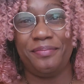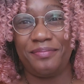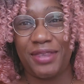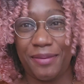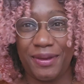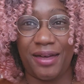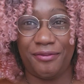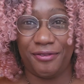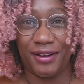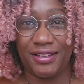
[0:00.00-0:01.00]
But they
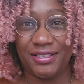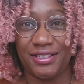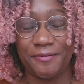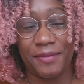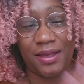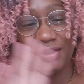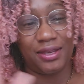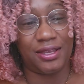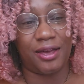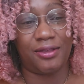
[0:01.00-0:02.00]
become friends. And,
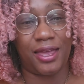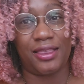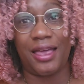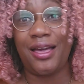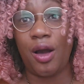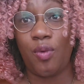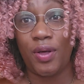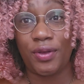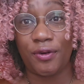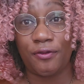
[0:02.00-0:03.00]
they go
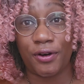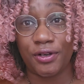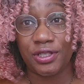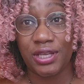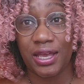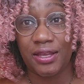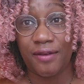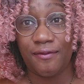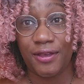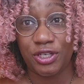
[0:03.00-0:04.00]
on their first
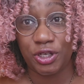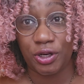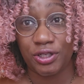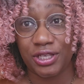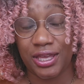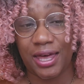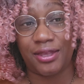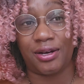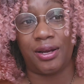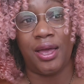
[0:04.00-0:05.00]
adventure
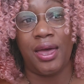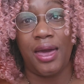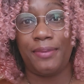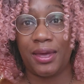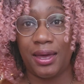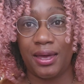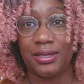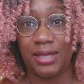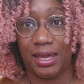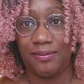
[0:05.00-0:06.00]
together. And
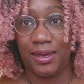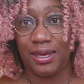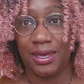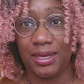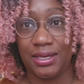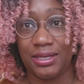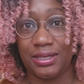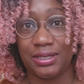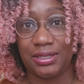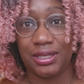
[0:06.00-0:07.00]
because Amy
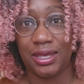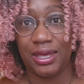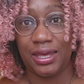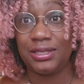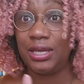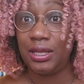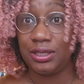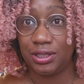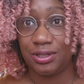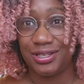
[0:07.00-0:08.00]
is the
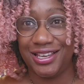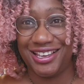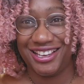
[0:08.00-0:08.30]
intelligent